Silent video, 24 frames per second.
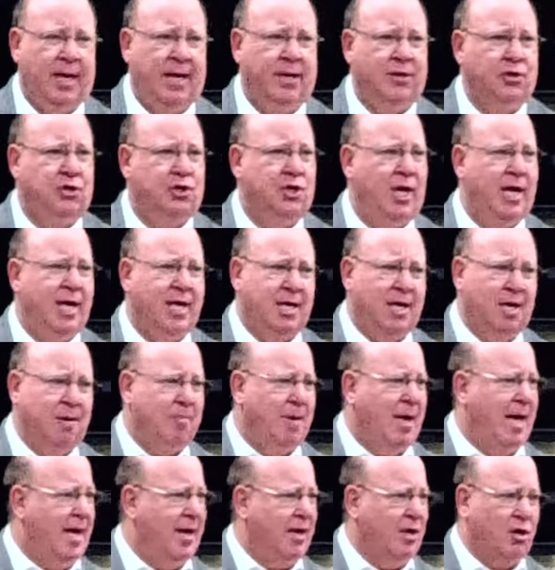And
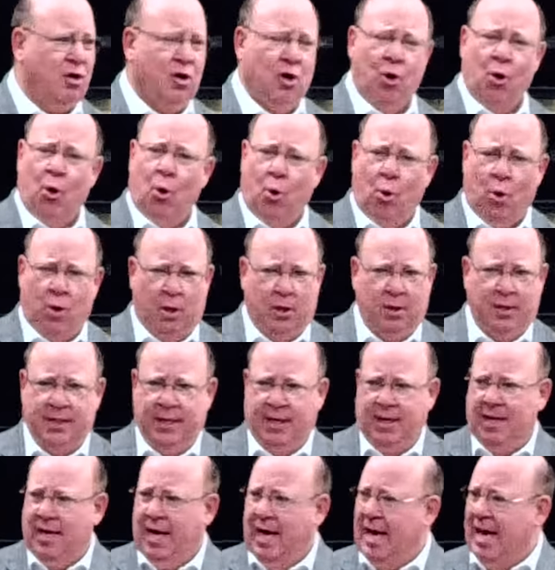Jacob had a goal.
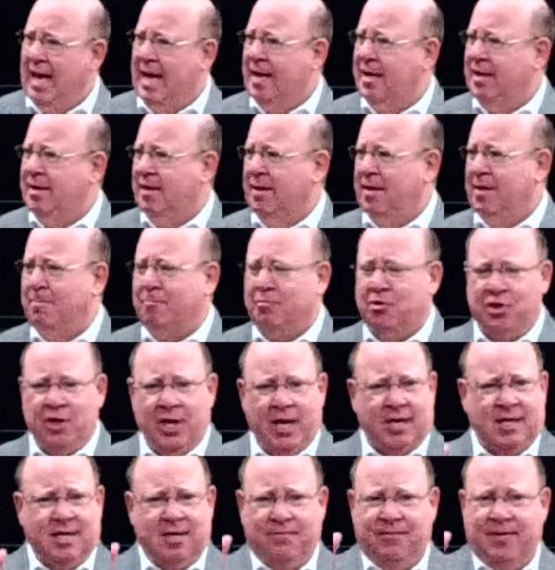He had an
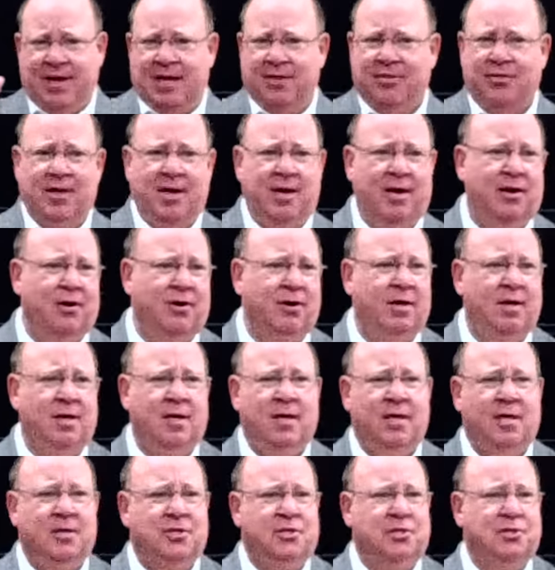objective out there
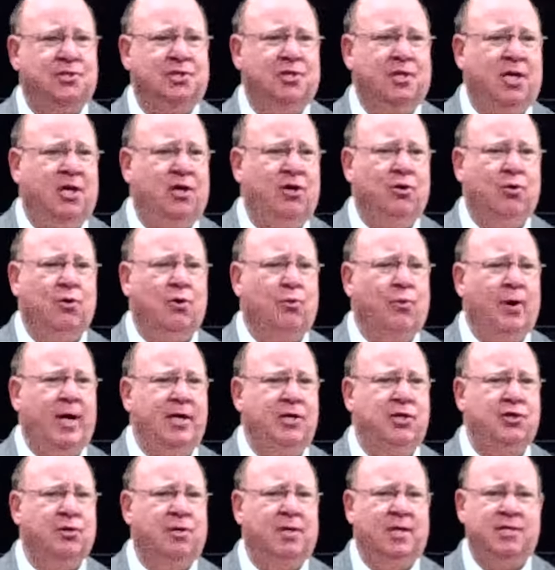to secure
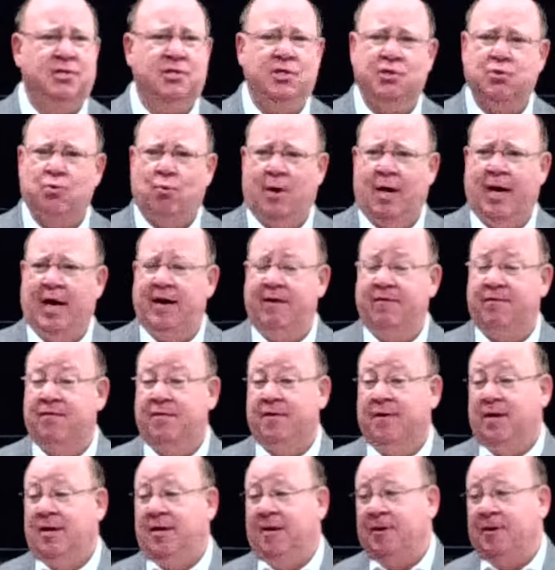Rachel as his wife.